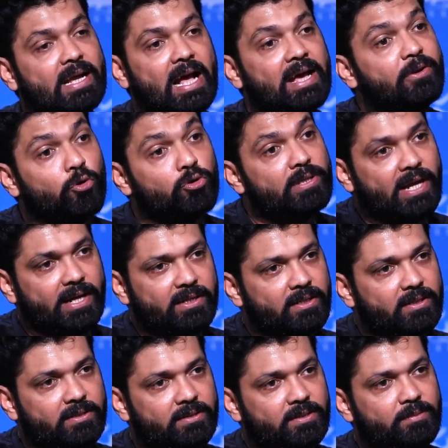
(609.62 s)
I wrote
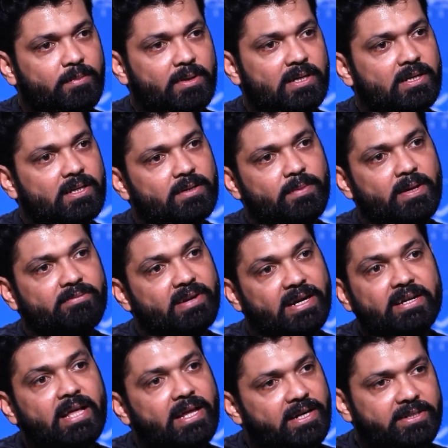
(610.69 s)
that, but my
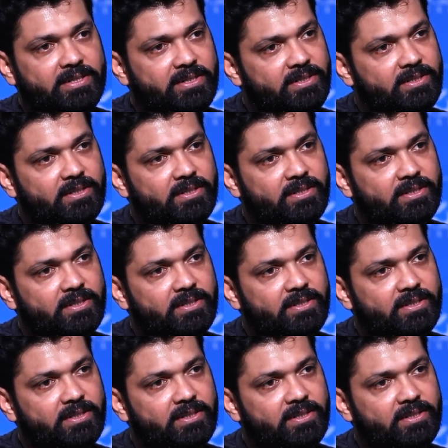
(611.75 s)
friend directed it.